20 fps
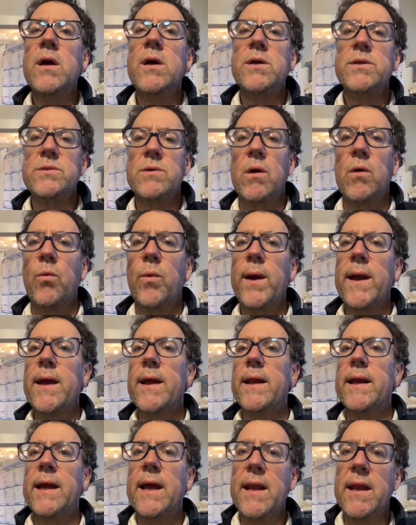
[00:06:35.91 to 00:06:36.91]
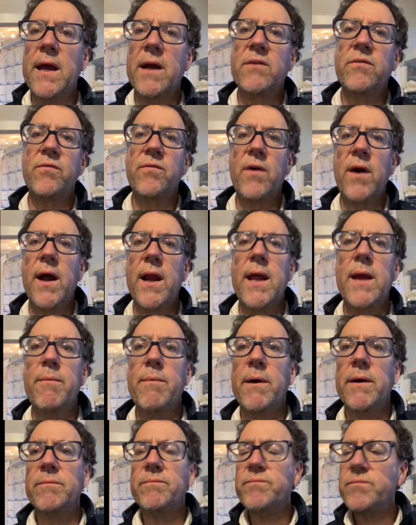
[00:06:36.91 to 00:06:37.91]
So I'll weigh in again next Friday,
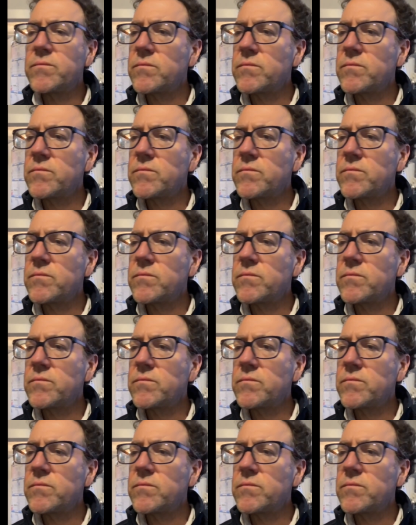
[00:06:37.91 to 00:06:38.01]
but